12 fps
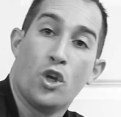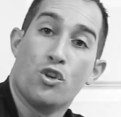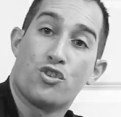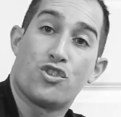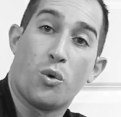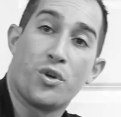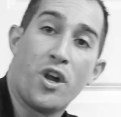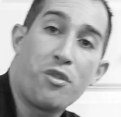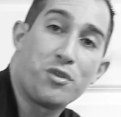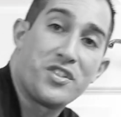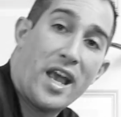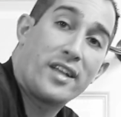So
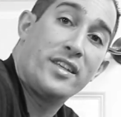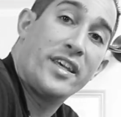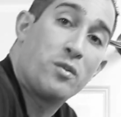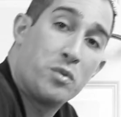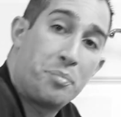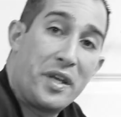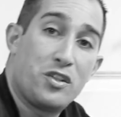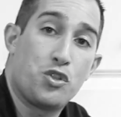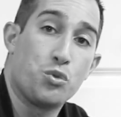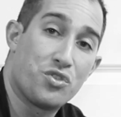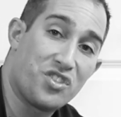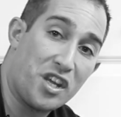another technique would be
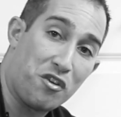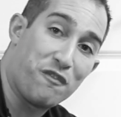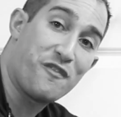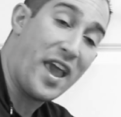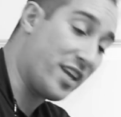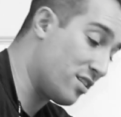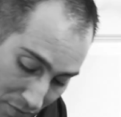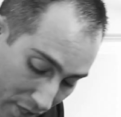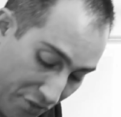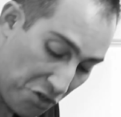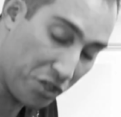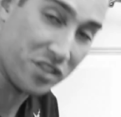to stick your face. And you're going